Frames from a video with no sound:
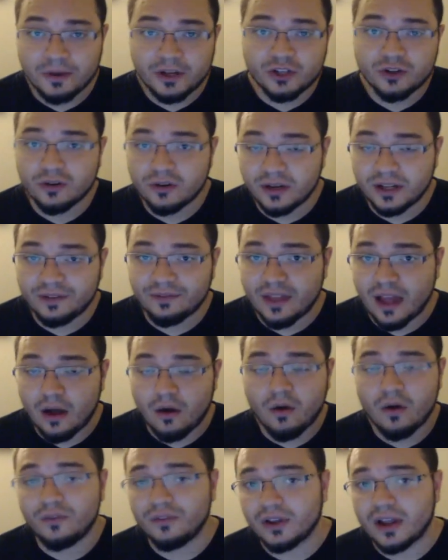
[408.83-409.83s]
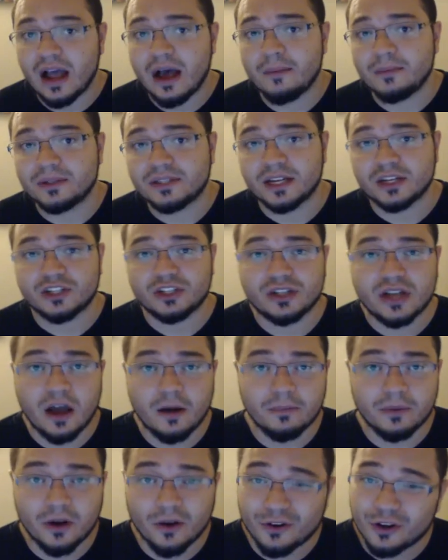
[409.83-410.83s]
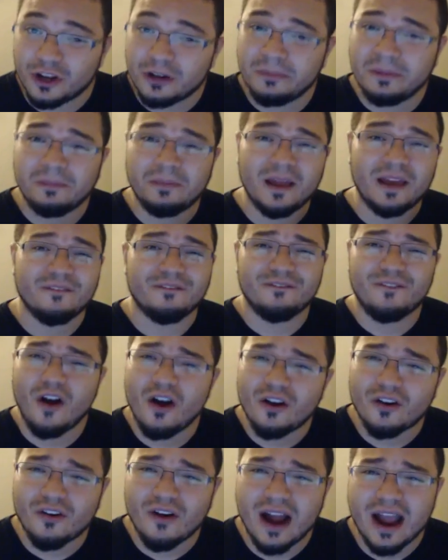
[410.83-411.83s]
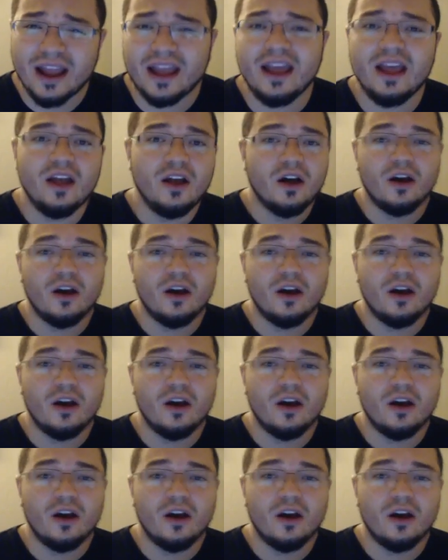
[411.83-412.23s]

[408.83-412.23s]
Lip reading: Be sure to leave that all in the comment section down below. Are you going to be playing Far Cry?